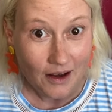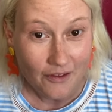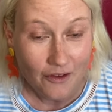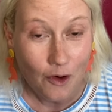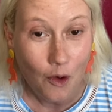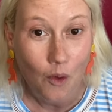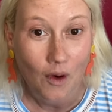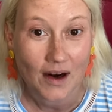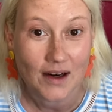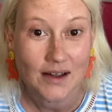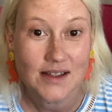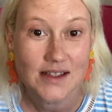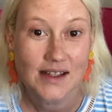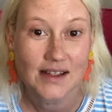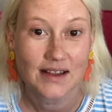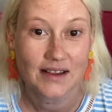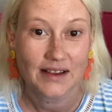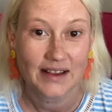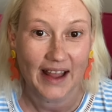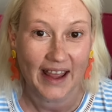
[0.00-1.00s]
of course.
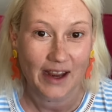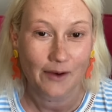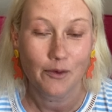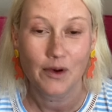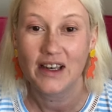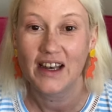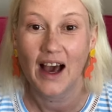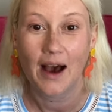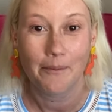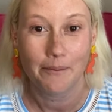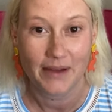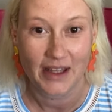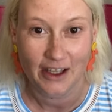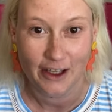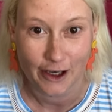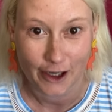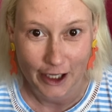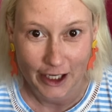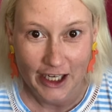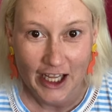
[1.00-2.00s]
Late would not be
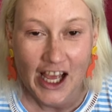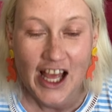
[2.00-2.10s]
good.